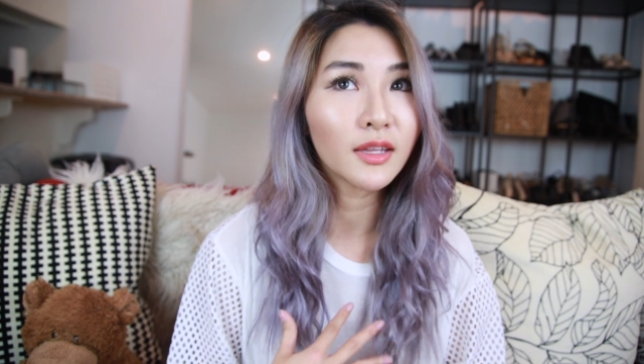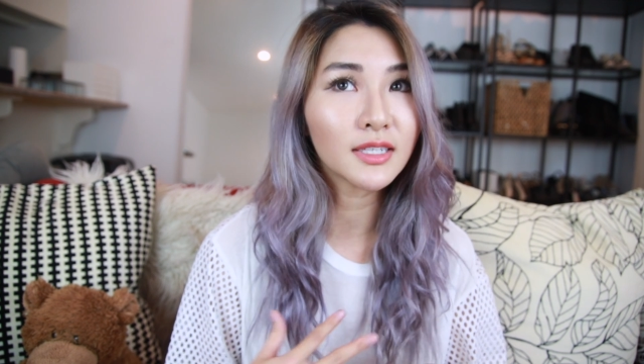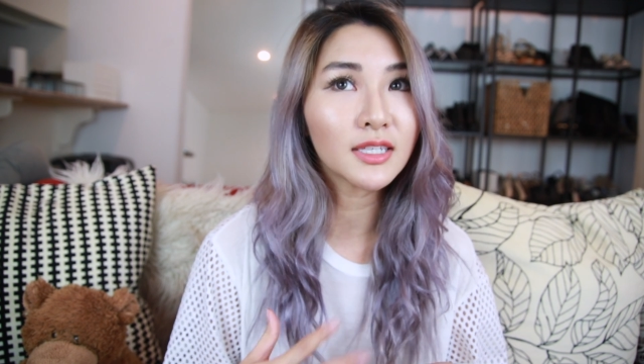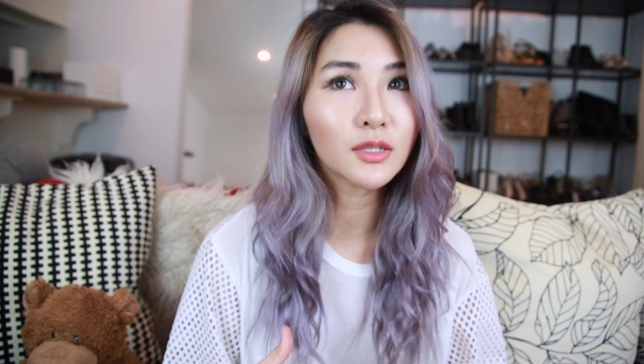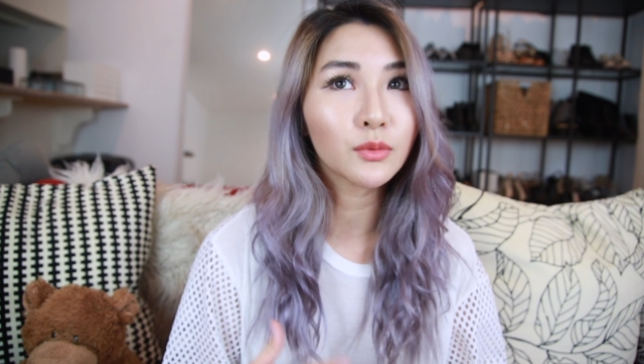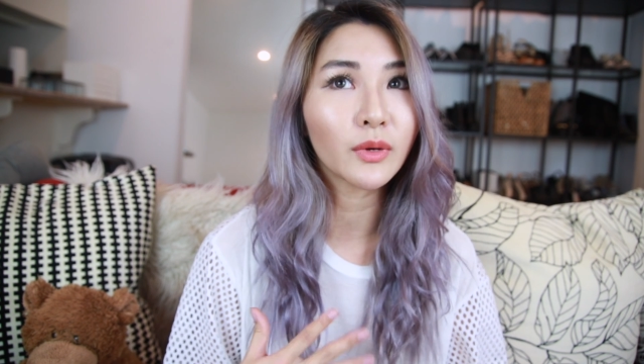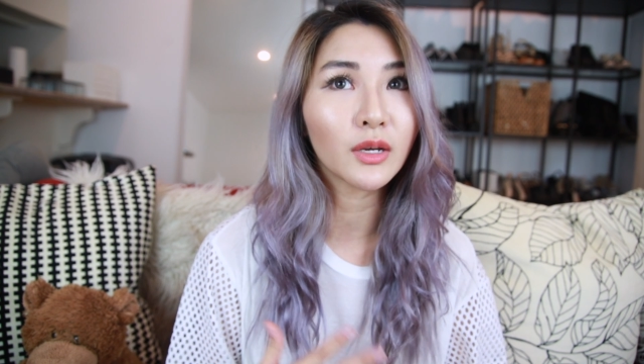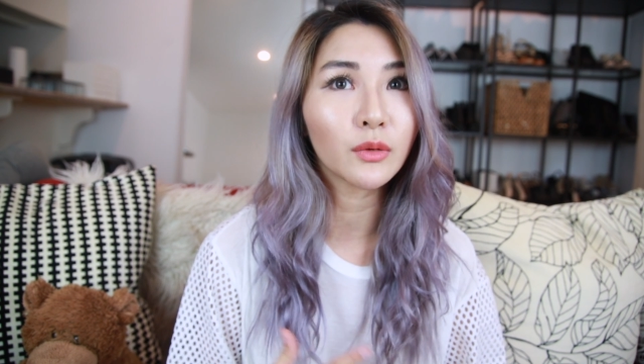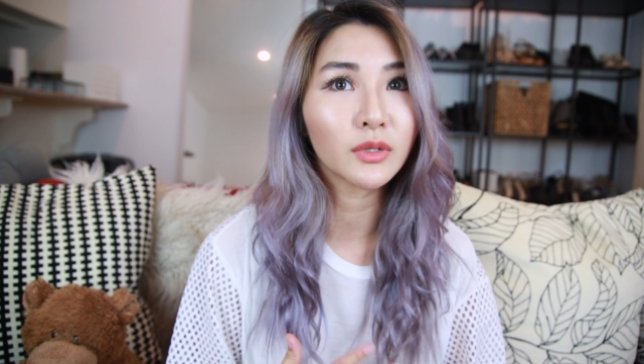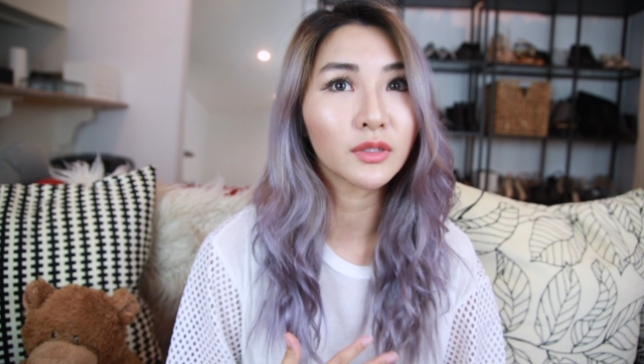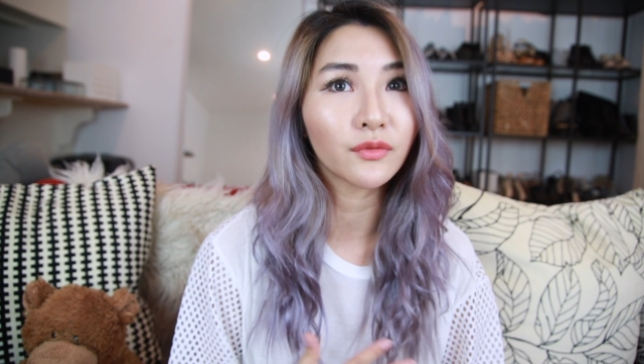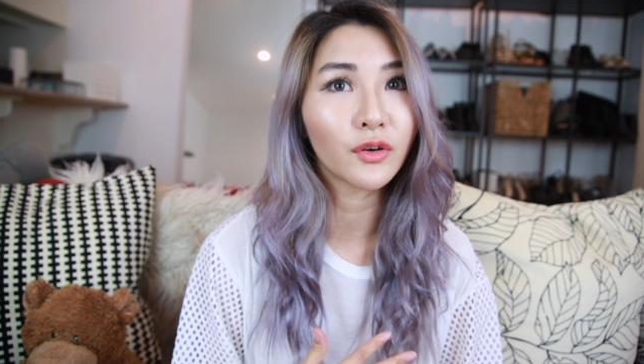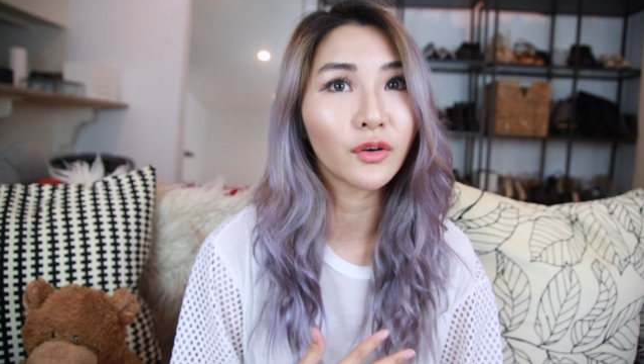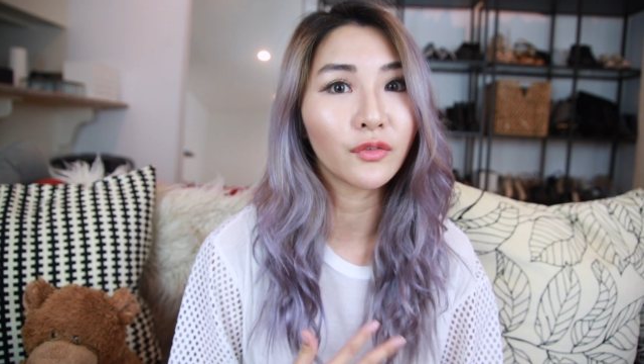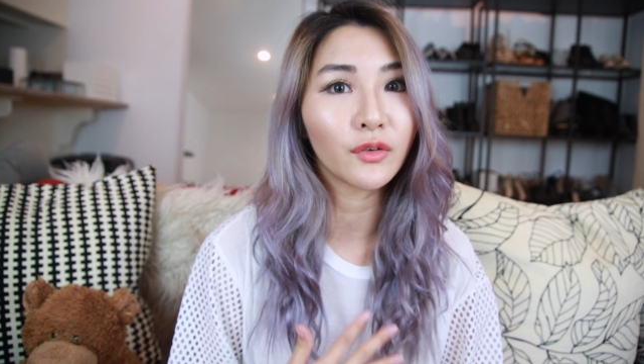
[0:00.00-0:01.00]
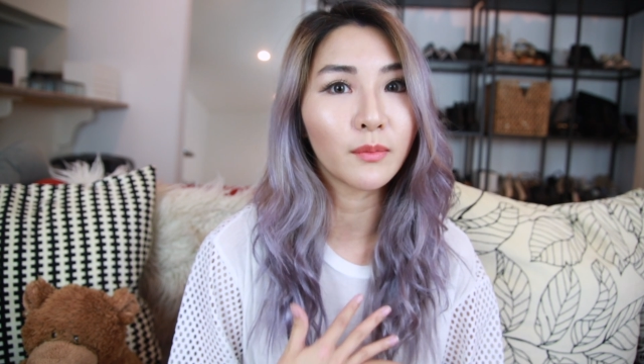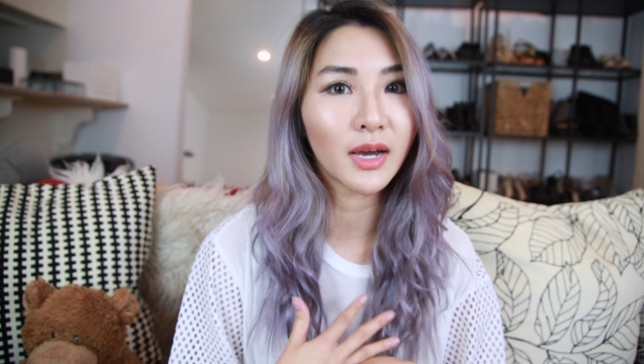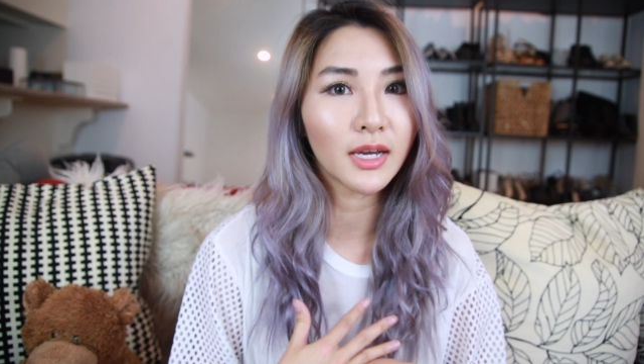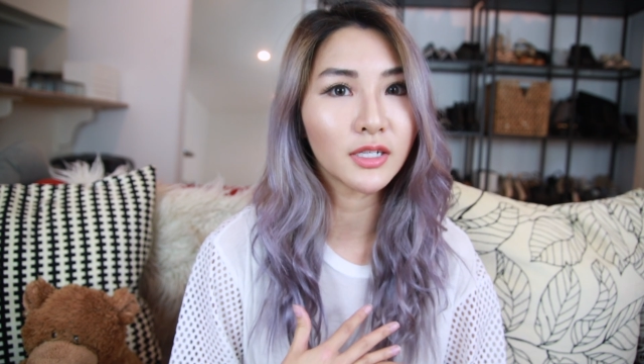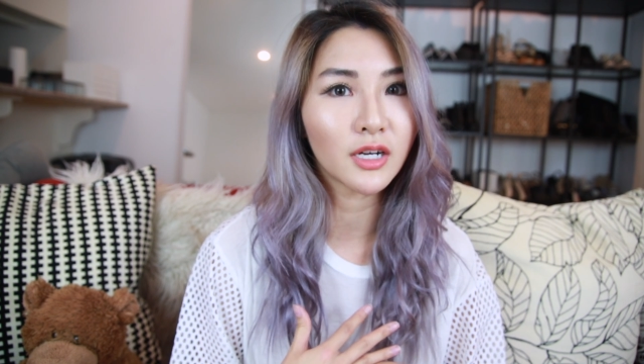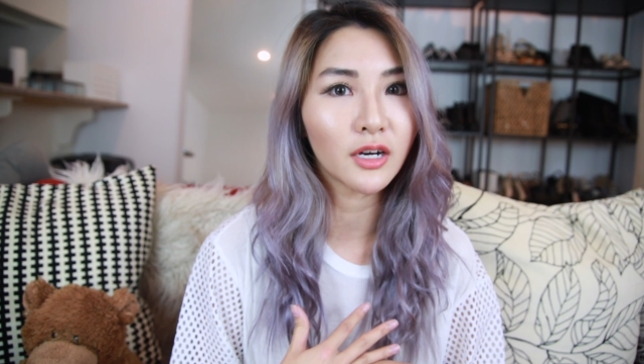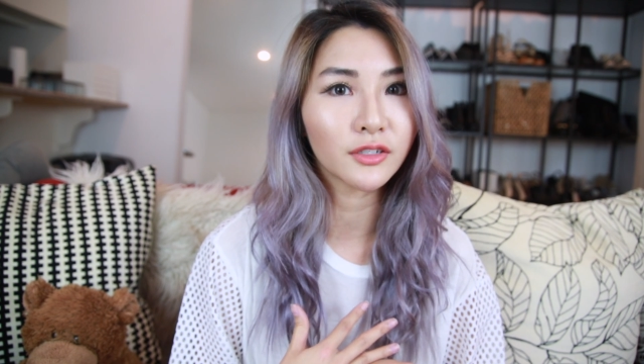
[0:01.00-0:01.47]
This is what it was for
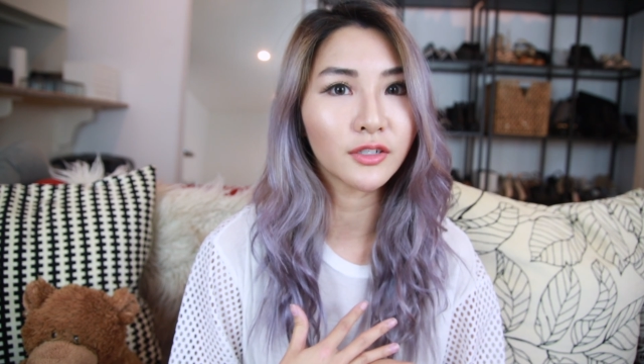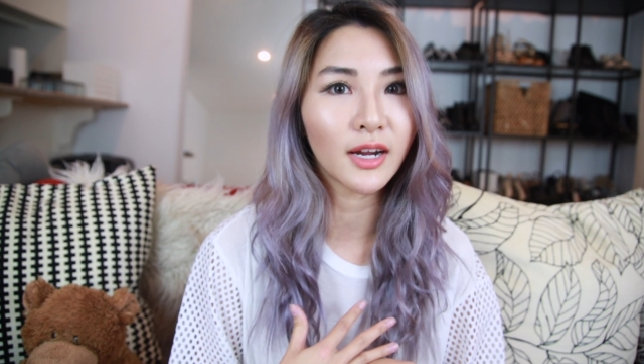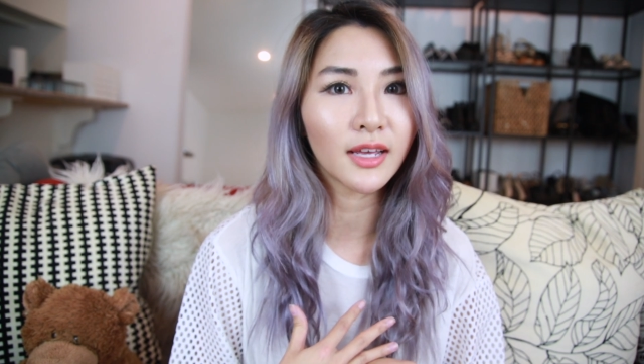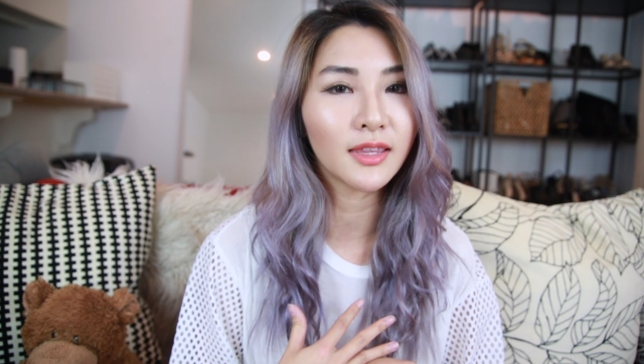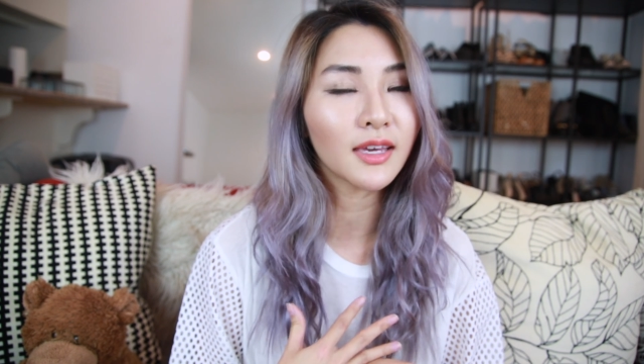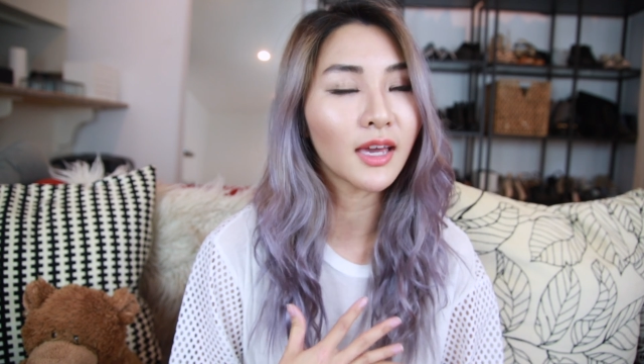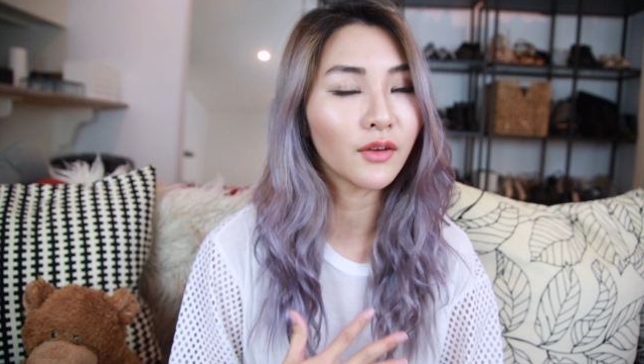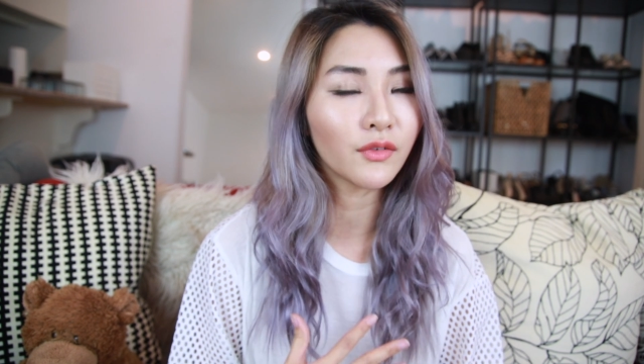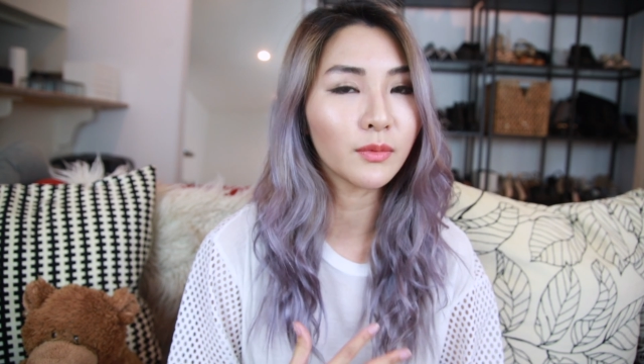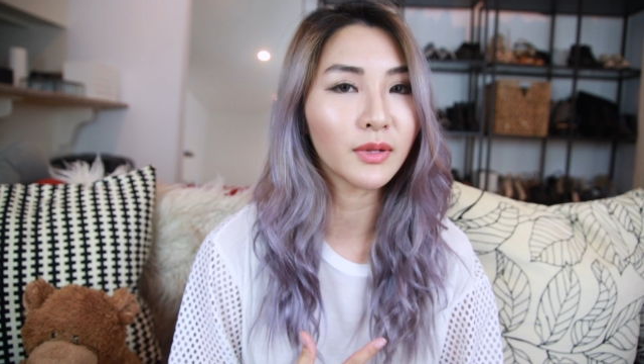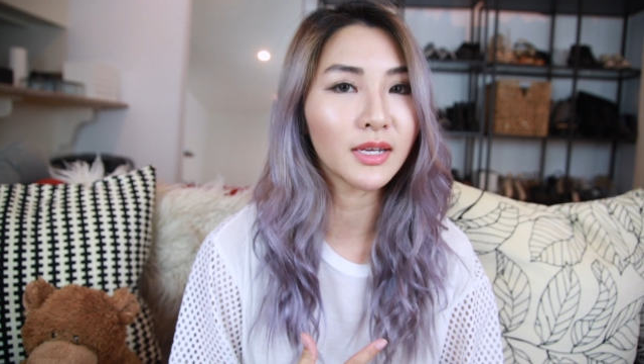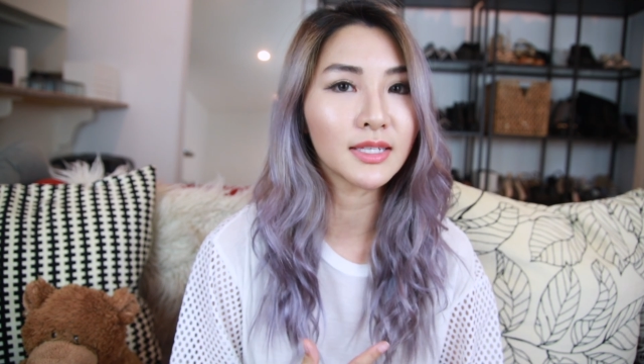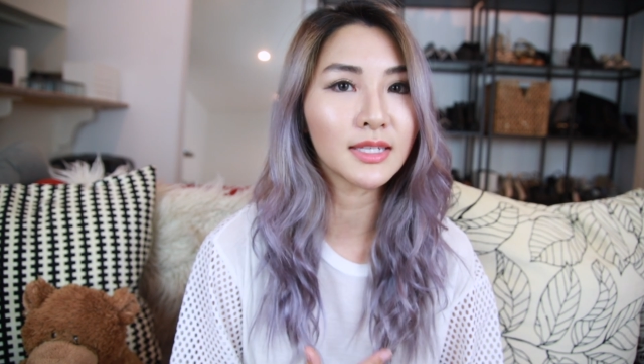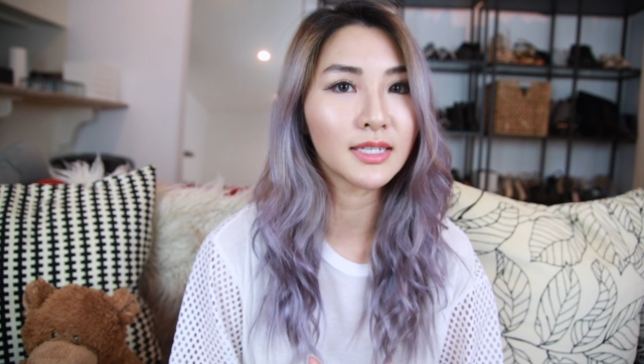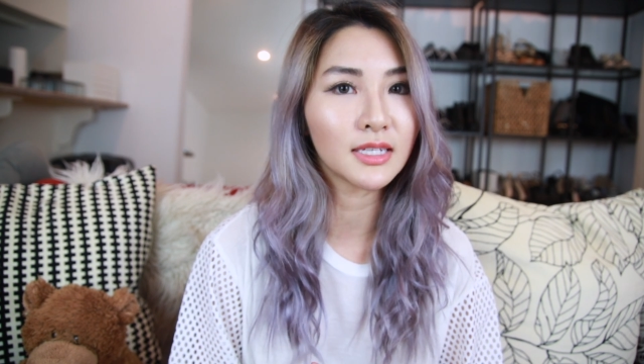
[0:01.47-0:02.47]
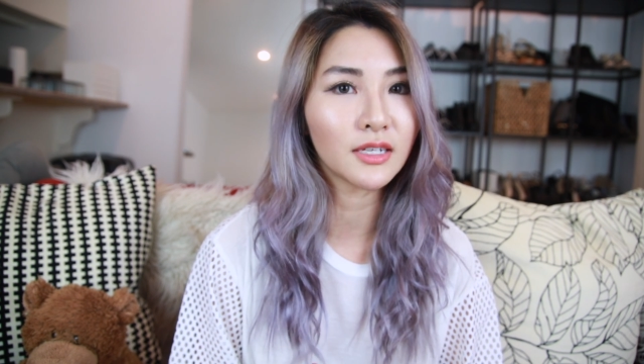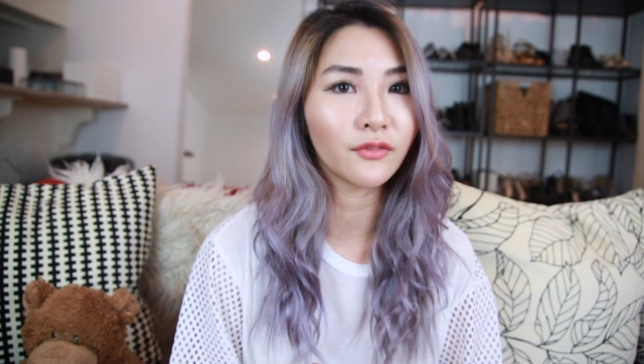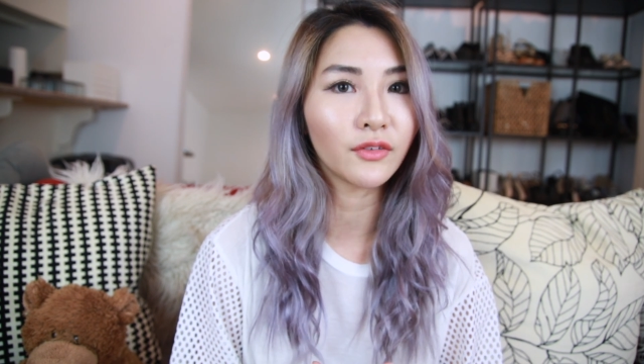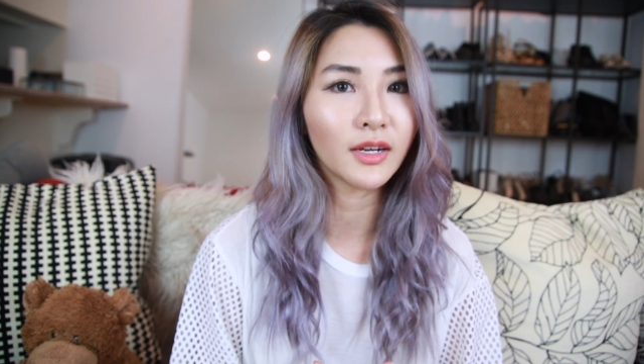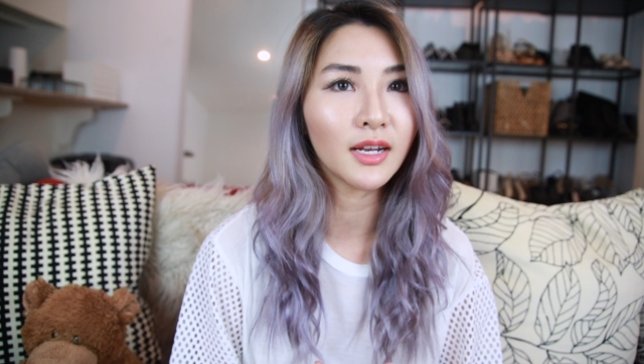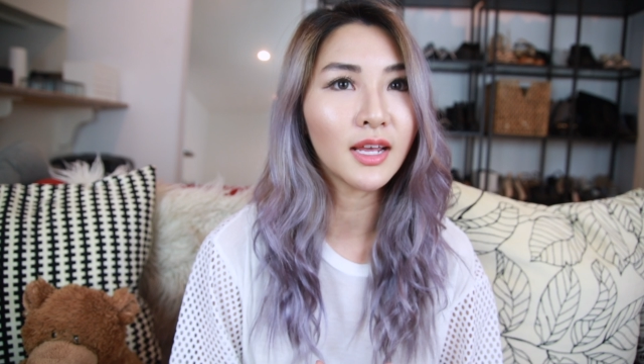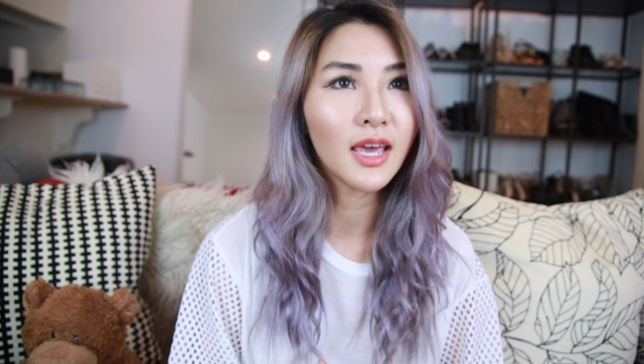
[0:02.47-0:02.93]
my doctor. I think every place is
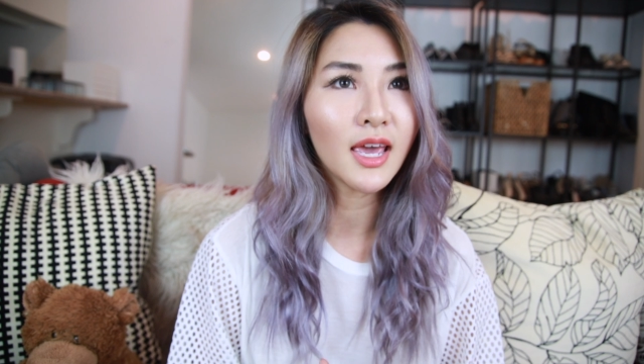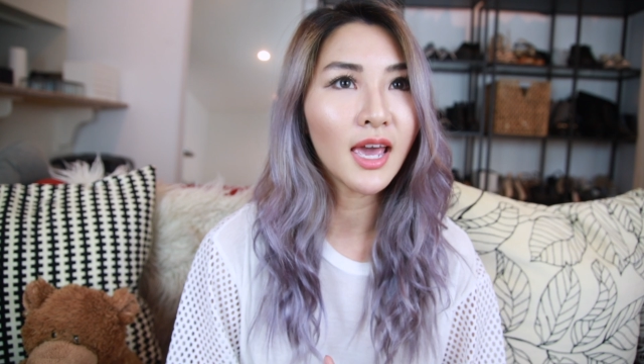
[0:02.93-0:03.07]
different.